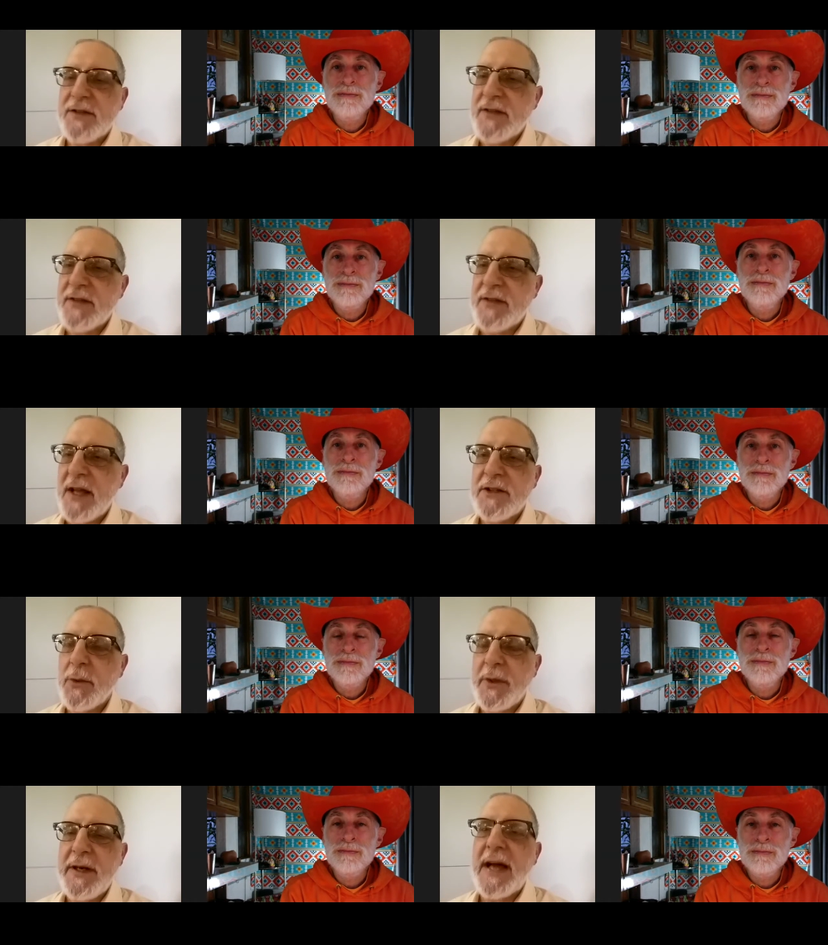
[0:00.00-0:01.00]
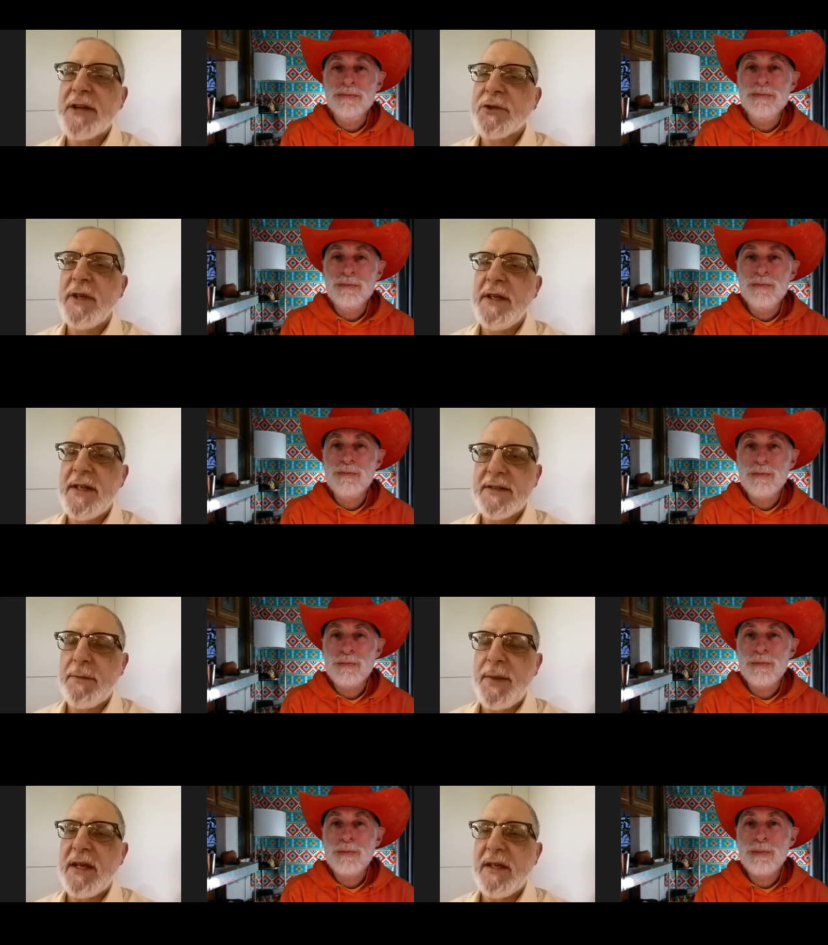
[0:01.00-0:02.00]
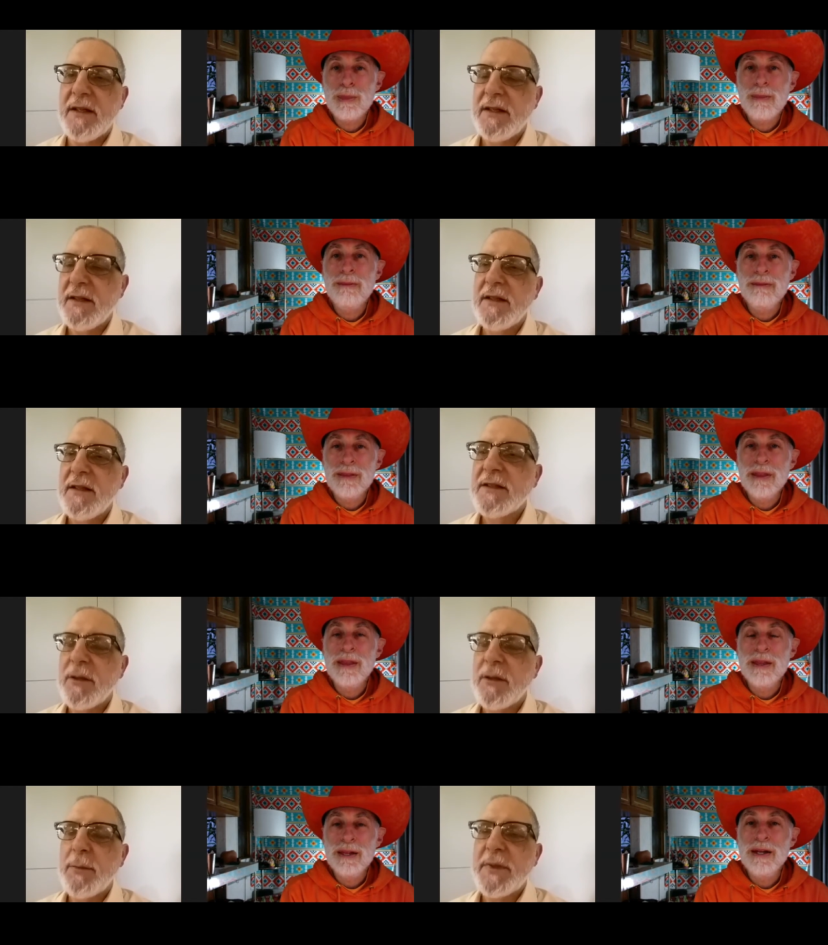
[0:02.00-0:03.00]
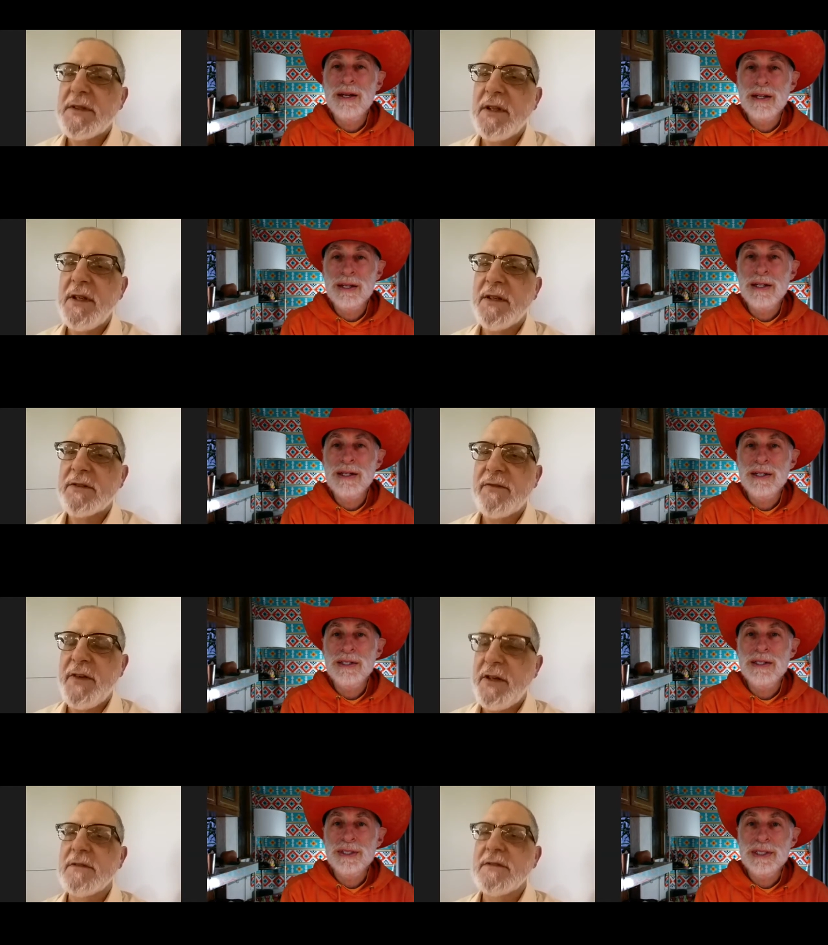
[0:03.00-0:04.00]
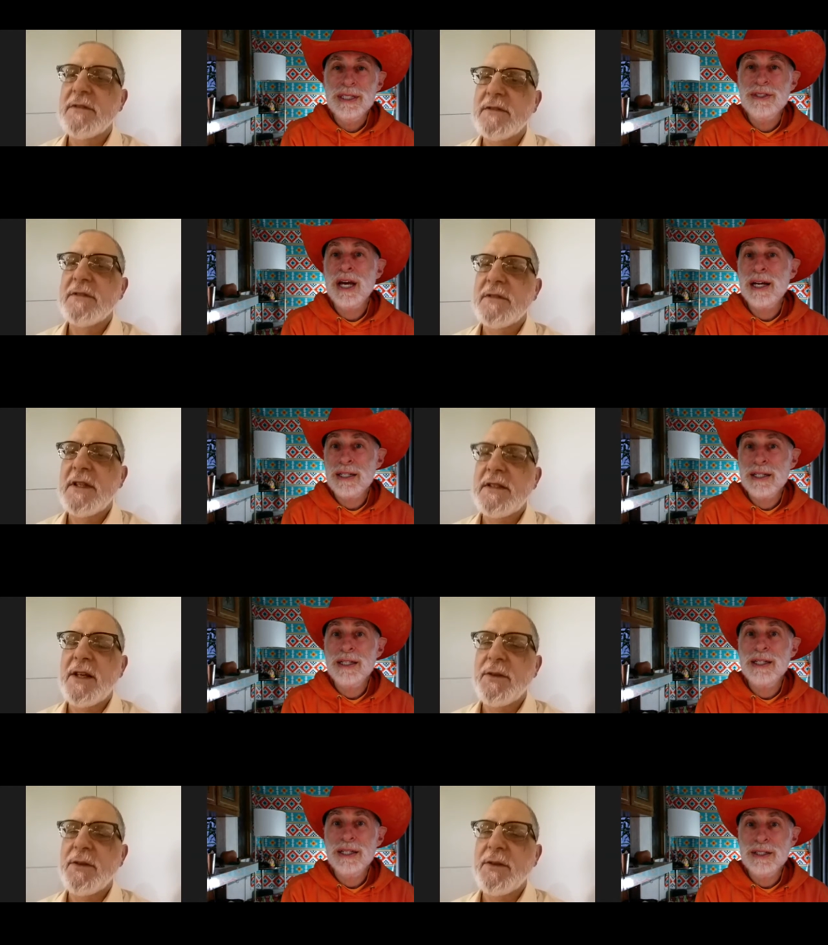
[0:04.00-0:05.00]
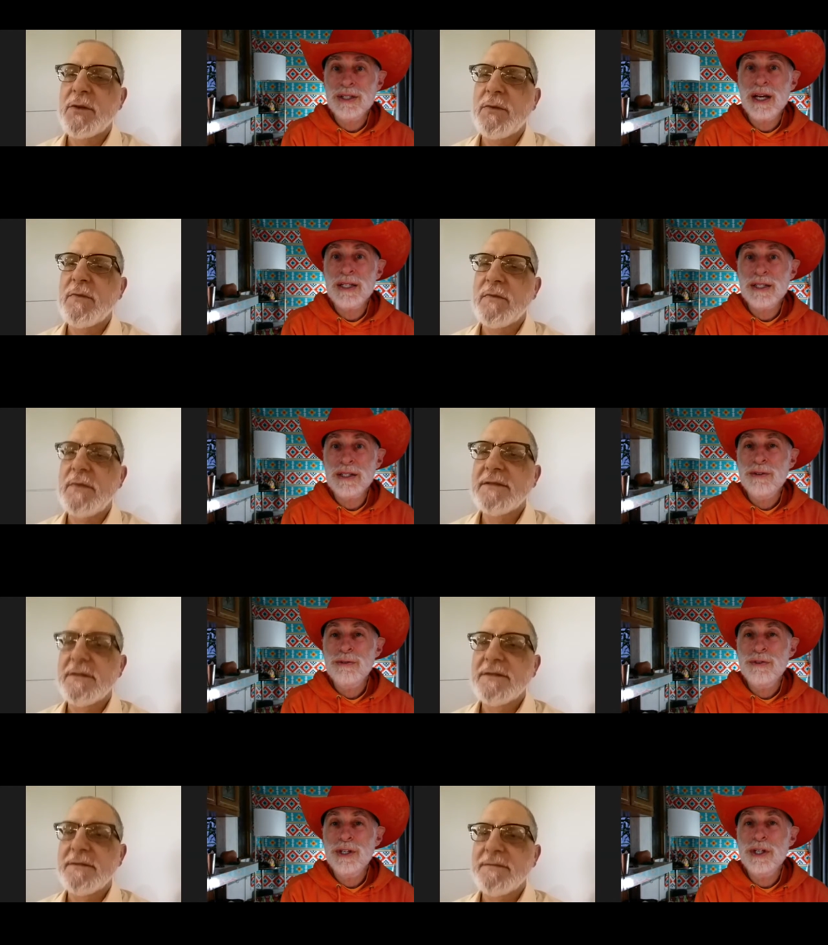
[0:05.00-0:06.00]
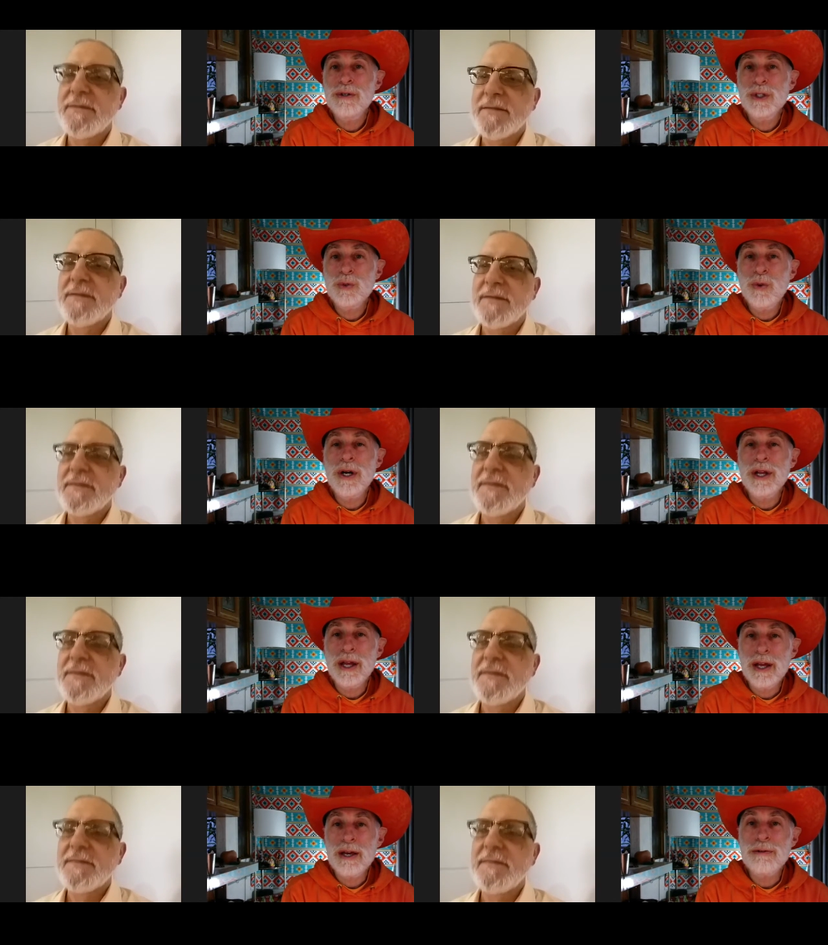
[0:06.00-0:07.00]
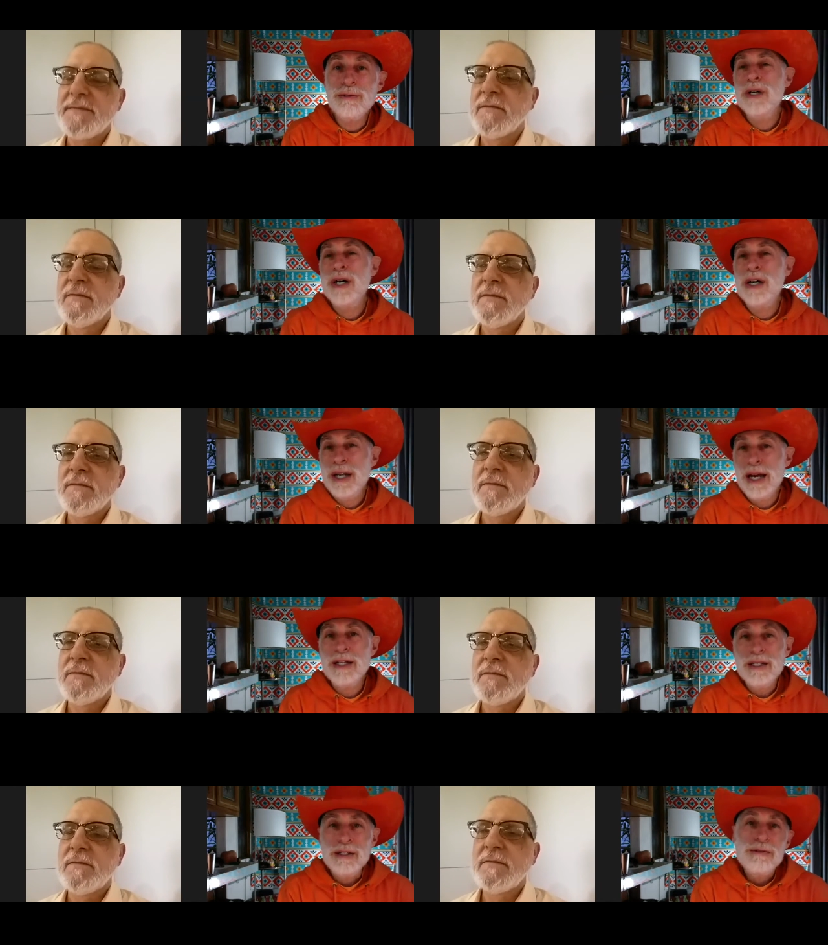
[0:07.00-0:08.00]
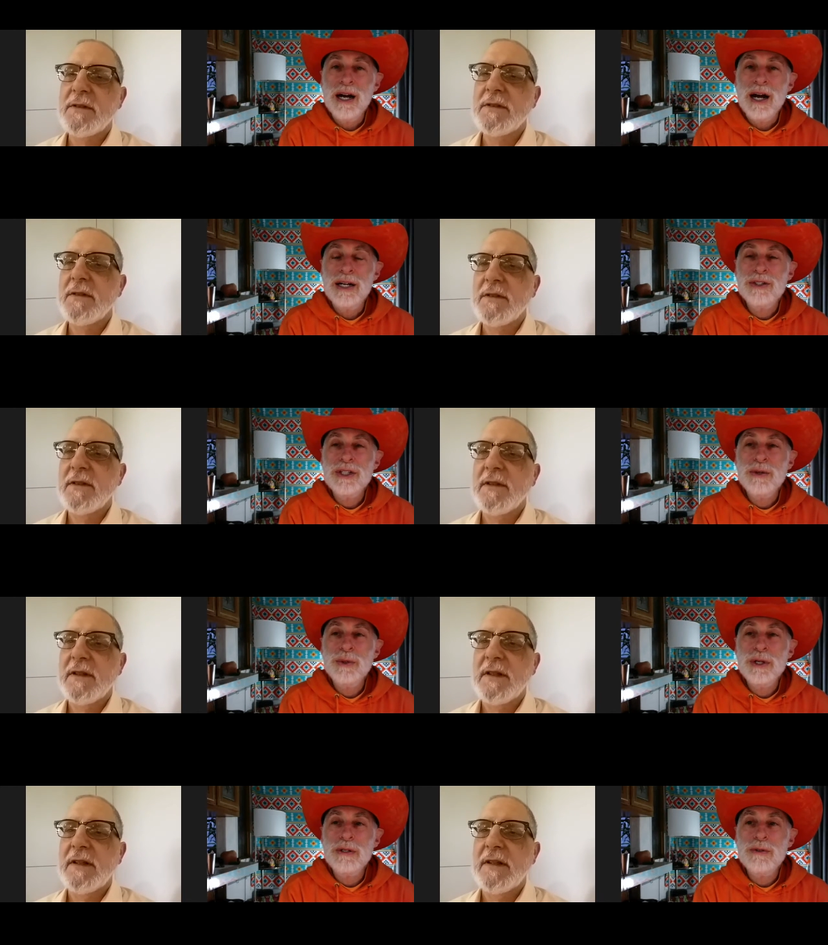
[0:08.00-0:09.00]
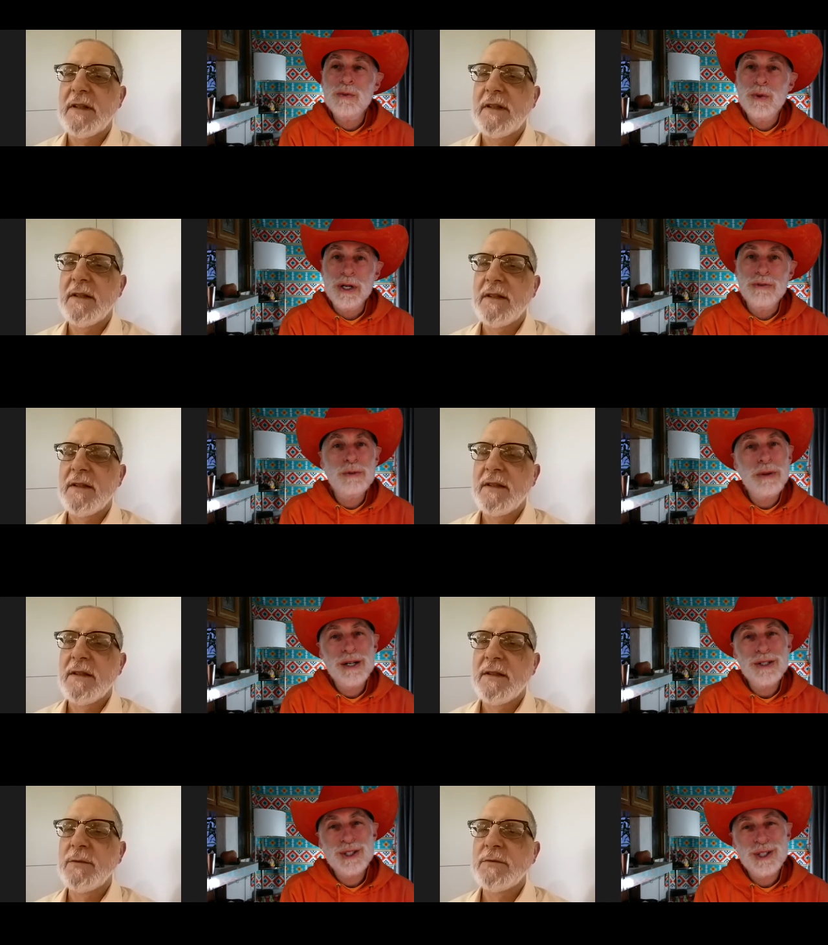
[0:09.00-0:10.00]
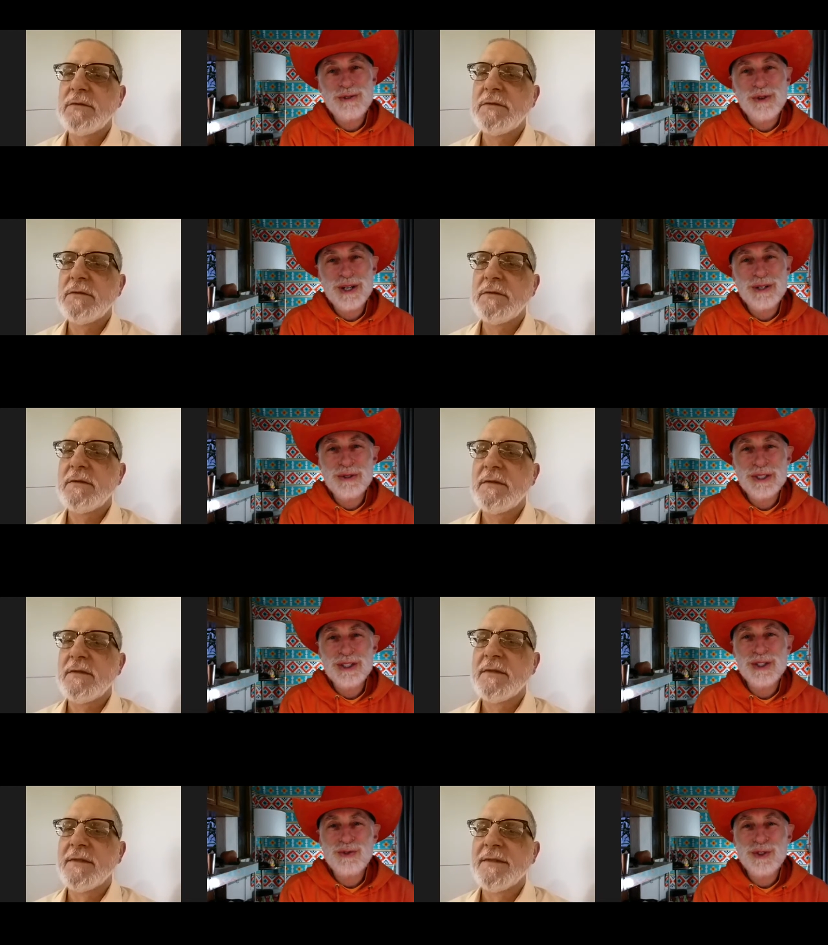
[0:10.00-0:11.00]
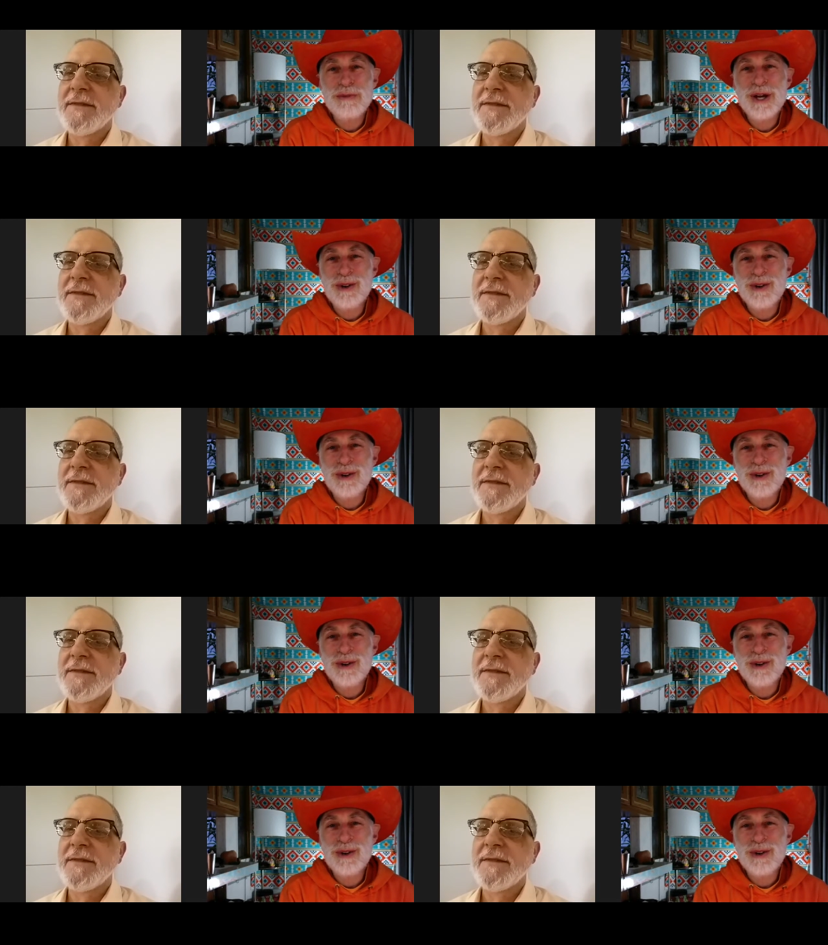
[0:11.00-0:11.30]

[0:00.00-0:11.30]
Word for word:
Speaker 1: sounds, it would naturally dissipate someone's fears. Exactly. Exactly.
Speaker 2: Fear is what if a negative. I'll say, well, what if a positive? Why don't we just flip that